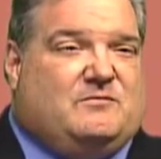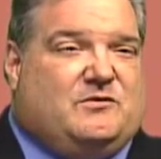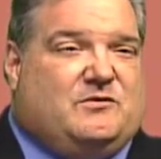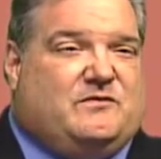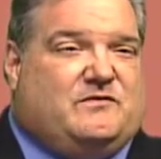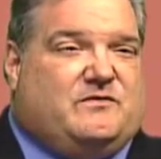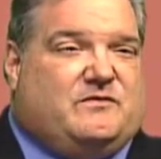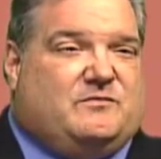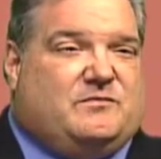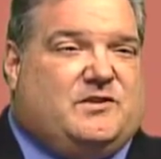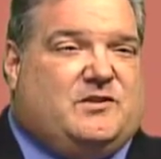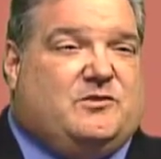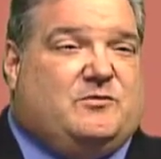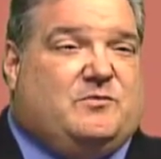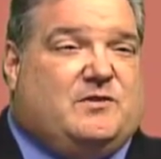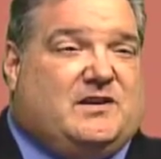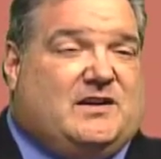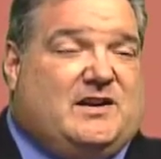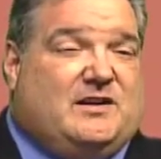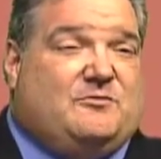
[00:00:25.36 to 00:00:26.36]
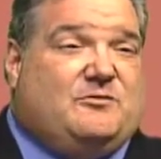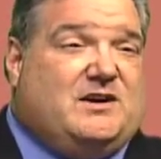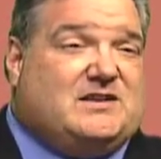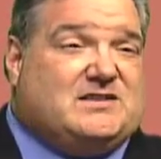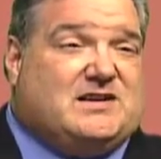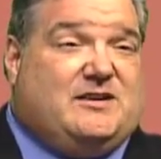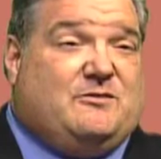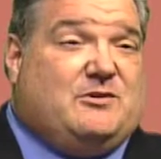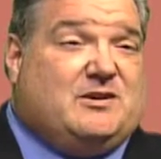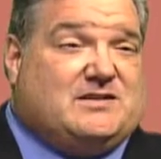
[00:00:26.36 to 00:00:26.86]
moved from Cuba to Key
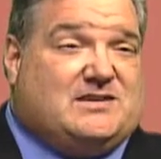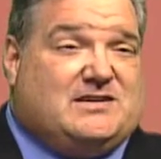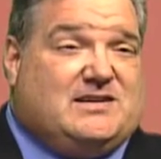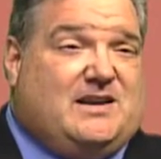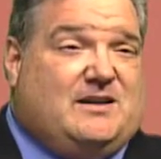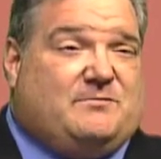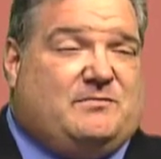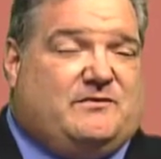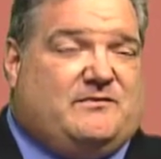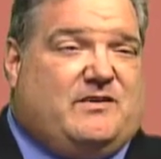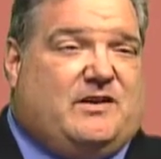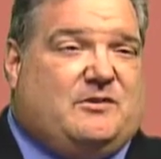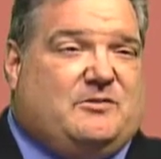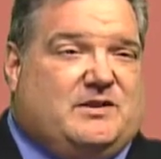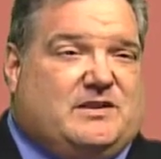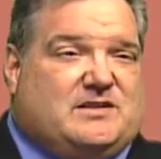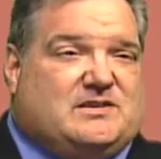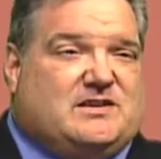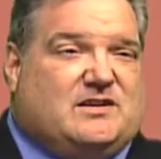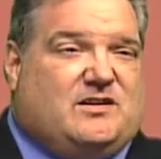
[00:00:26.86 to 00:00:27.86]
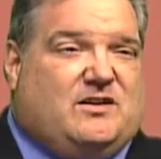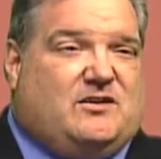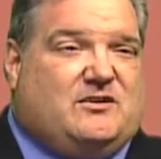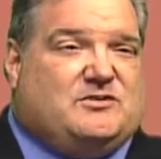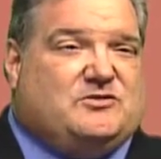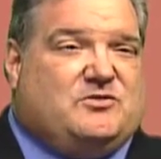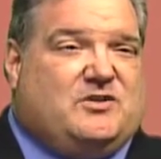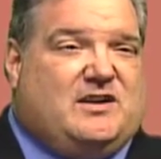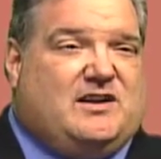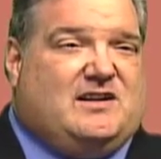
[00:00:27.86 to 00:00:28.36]
West to Tampa following the
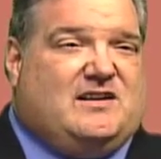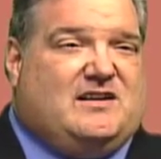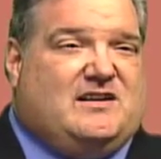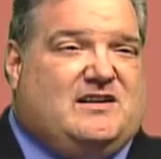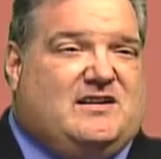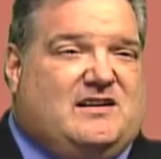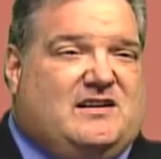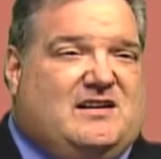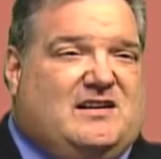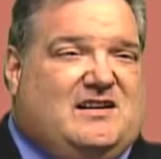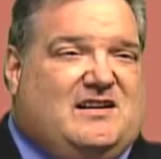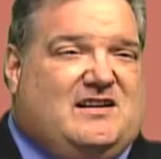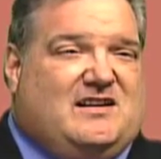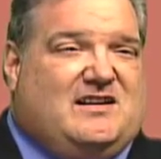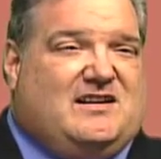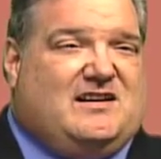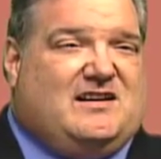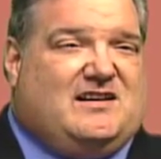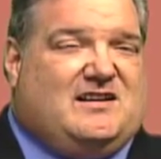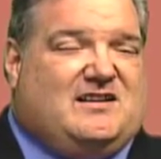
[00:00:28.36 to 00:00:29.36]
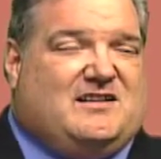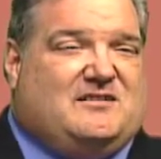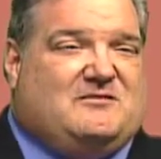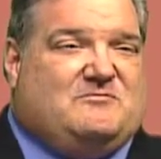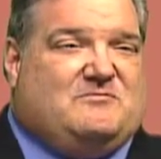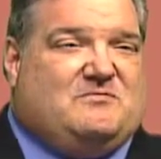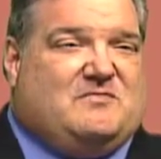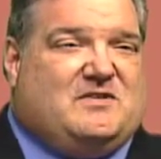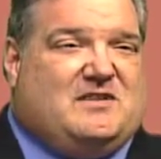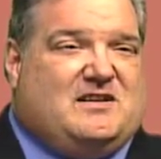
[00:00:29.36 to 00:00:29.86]
cigar trade,
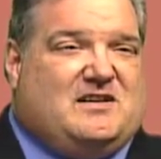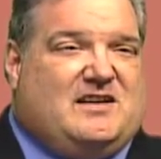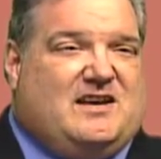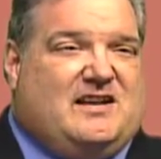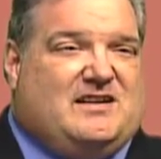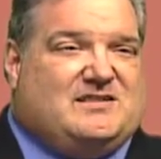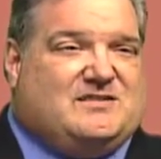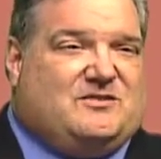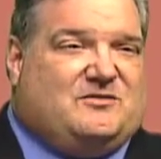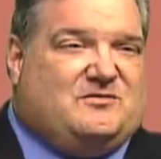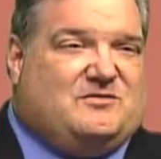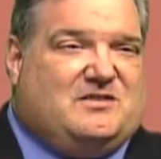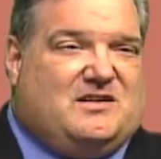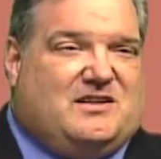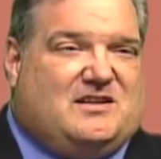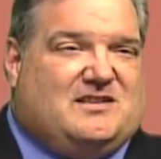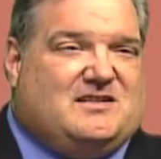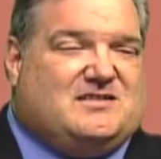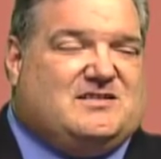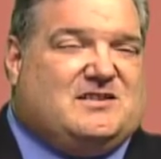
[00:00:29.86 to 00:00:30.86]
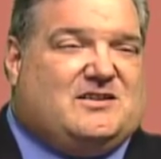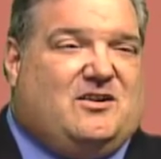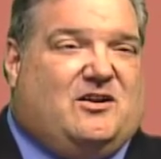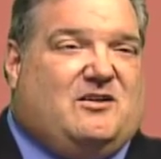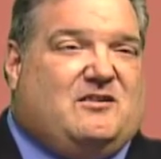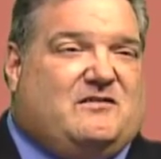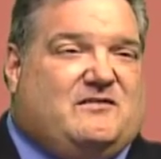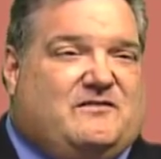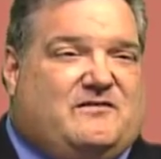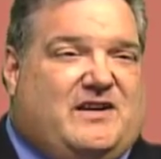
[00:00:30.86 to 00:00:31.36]
and had his own
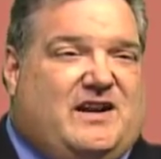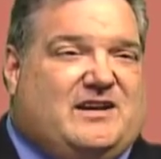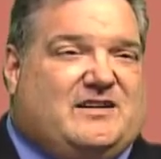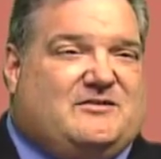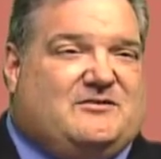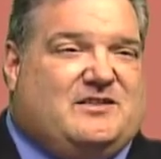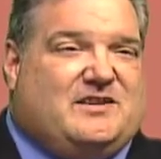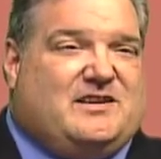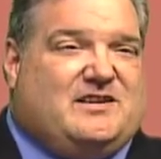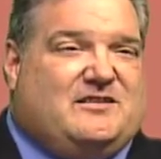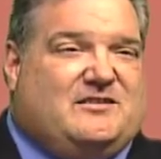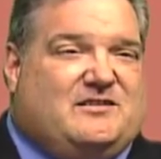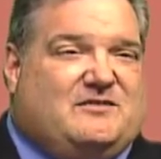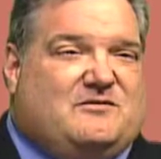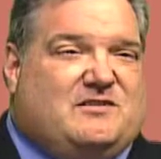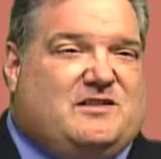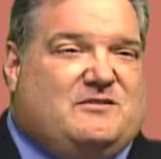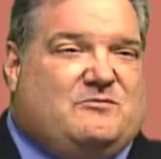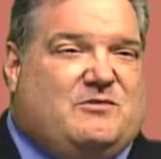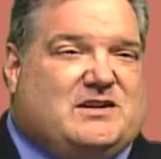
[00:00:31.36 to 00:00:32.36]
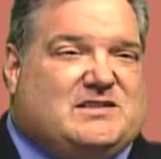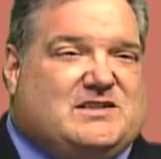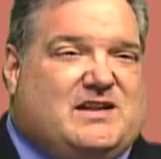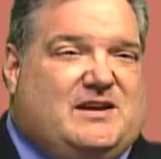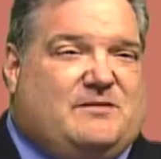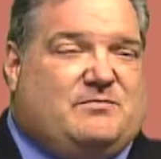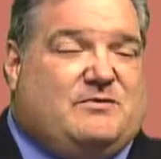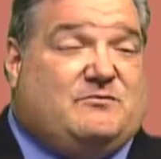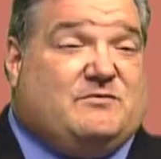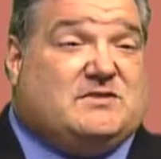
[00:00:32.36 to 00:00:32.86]
cigar factory here in
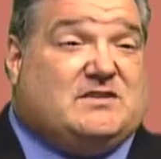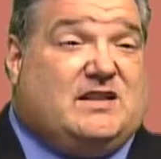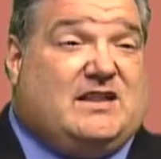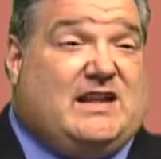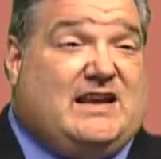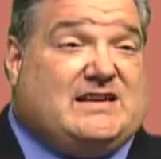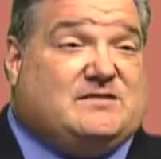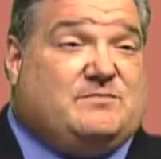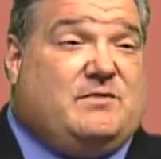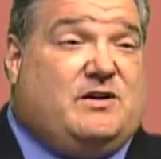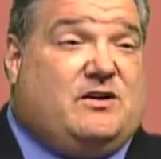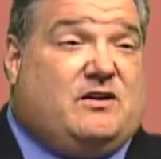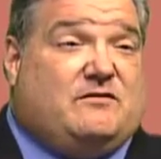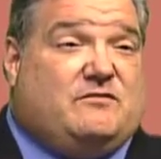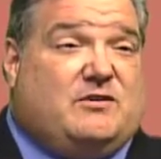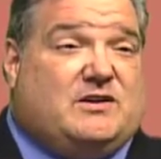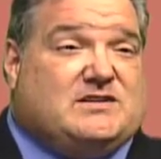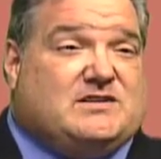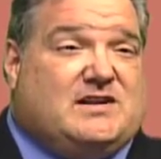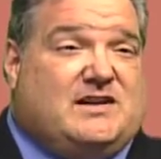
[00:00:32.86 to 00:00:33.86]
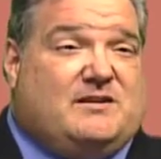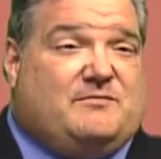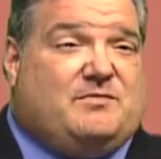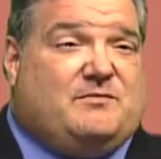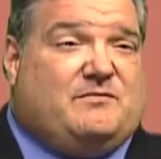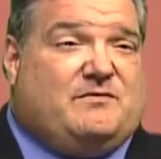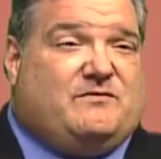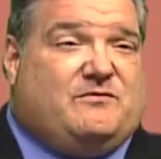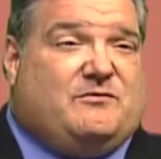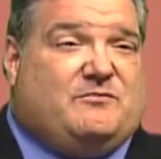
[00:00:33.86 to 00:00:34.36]
West Tampa, and was the last mayor of West
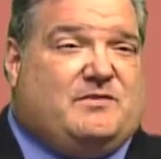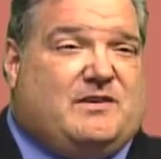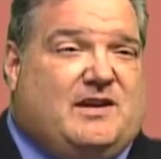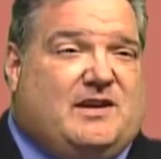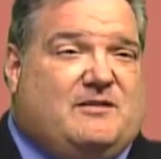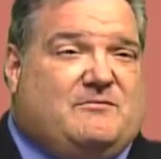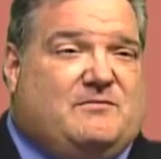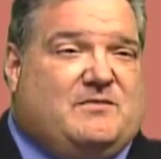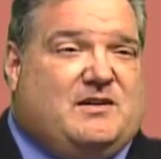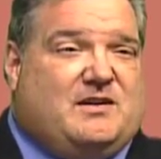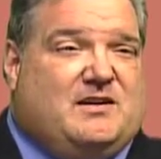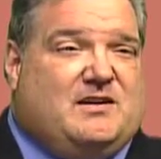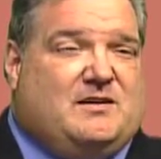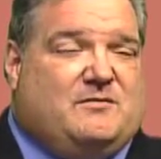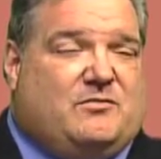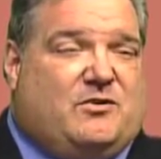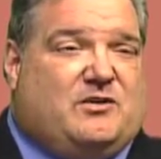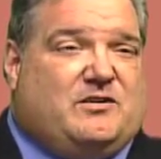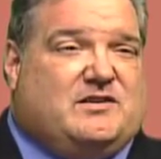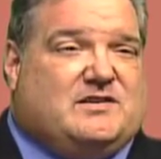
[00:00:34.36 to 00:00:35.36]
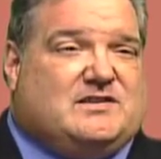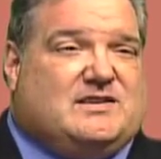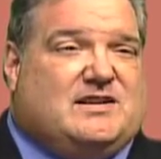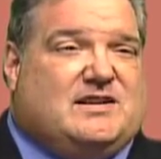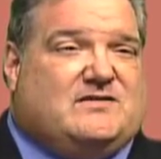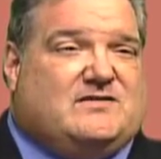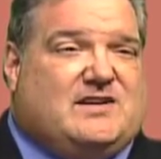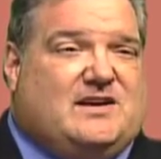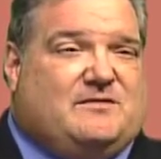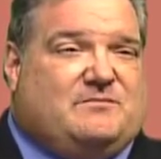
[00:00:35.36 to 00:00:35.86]
Tampa before it became part of the
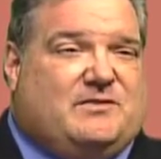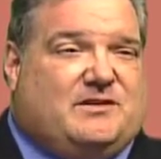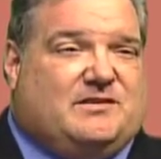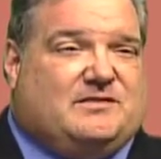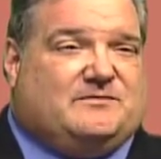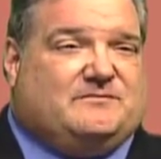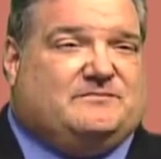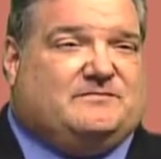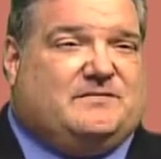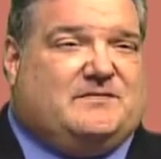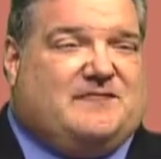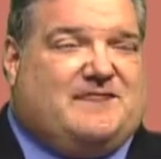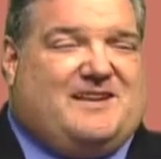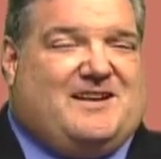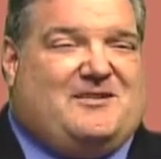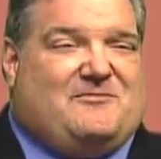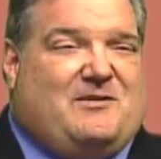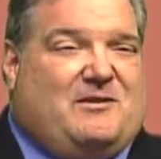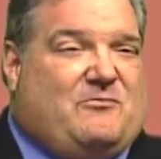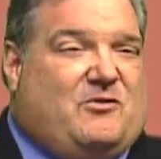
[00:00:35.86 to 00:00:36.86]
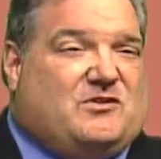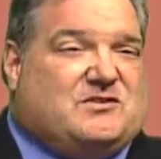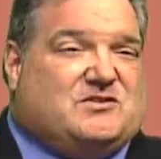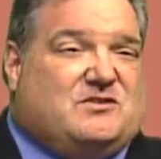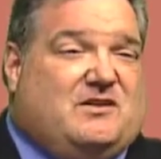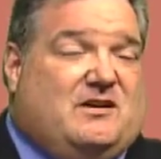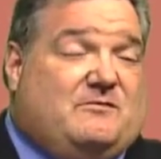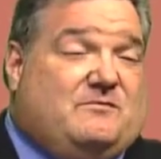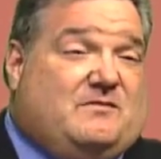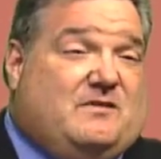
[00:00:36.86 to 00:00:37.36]
city of Tampa.
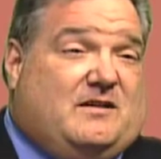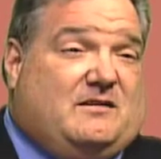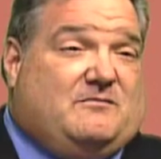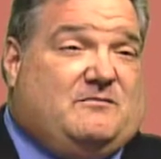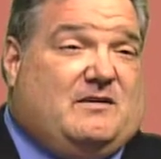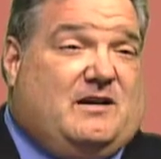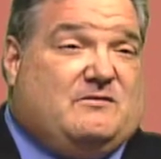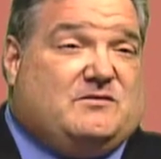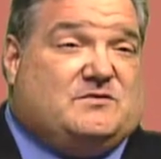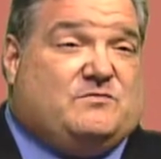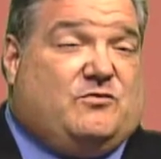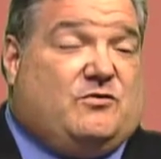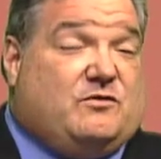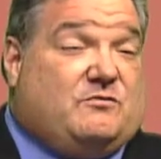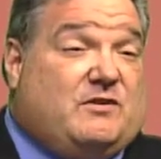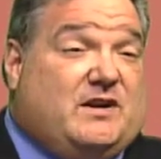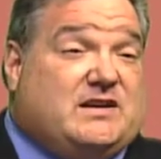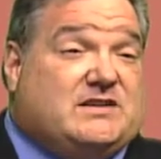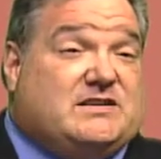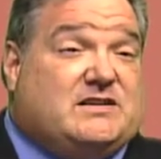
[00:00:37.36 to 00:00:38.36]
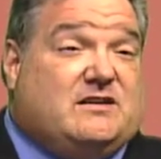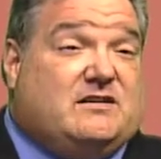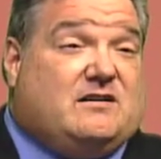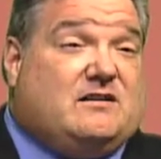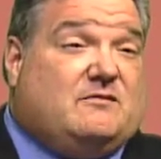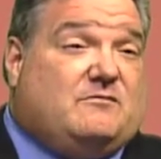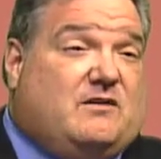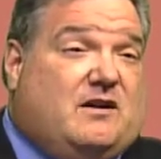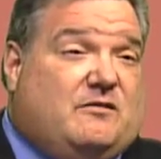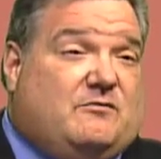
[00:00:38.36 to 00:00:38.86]
I was born and raised
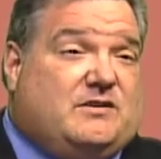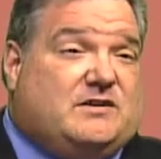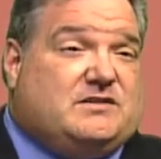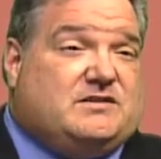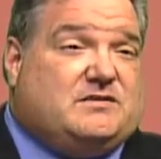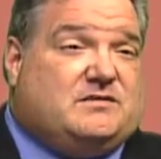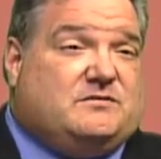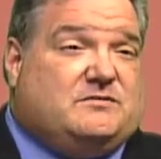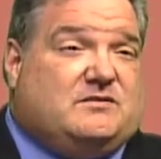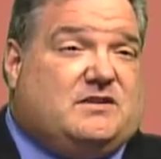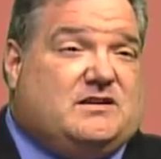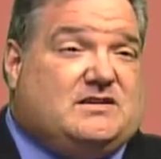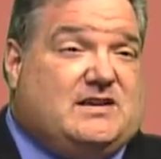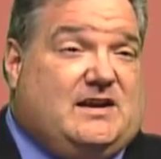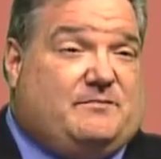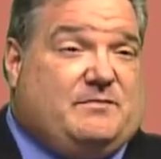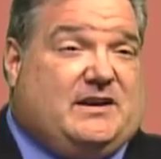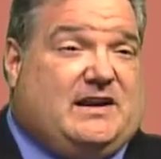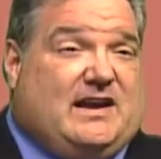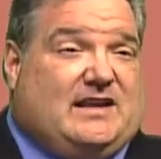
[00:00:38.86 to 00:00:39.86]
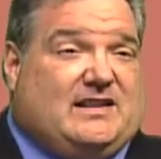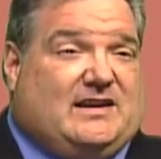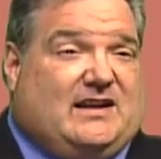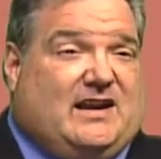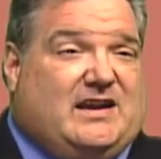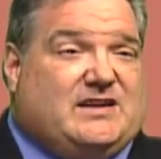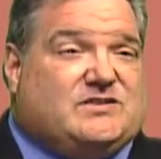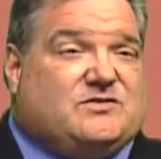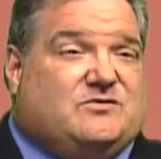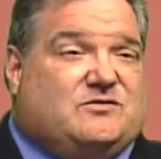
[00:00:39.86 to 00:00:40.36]
here. I went to Tampa
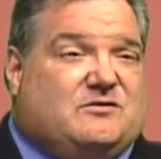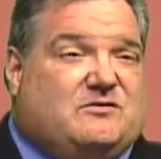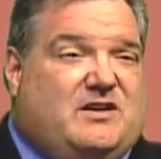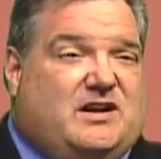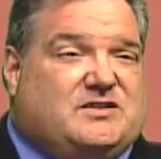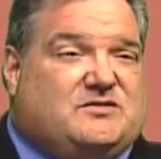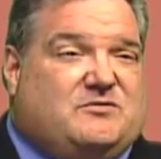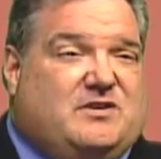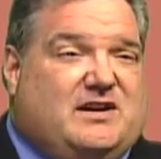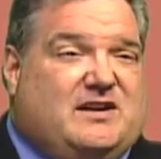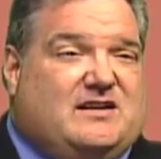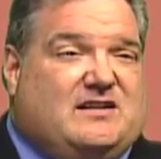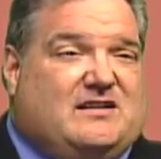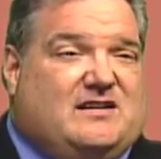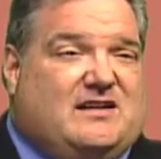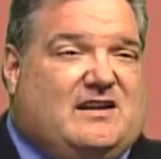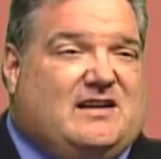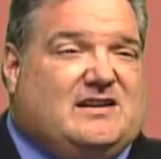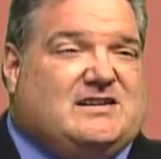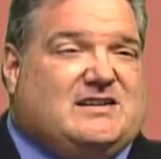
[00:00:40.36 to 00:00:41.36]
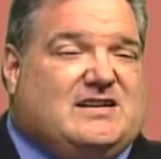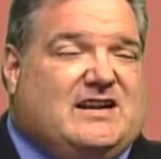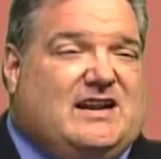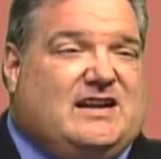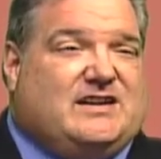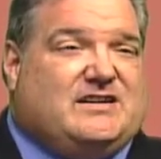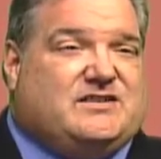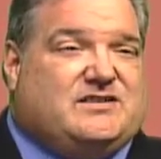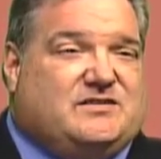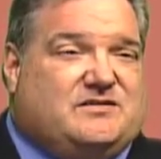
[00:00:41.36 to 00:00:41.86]
Catholic High School, graduated in
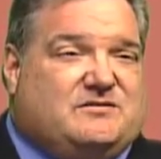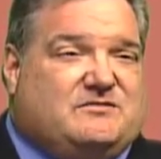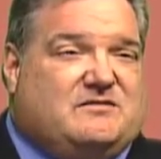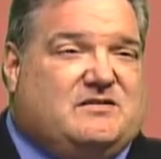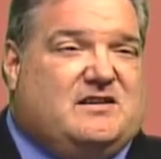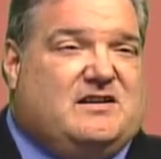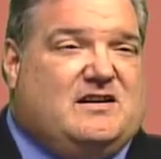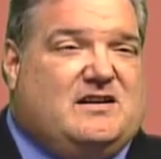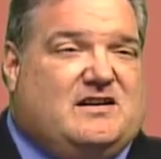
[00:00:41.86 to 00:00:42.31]
1982.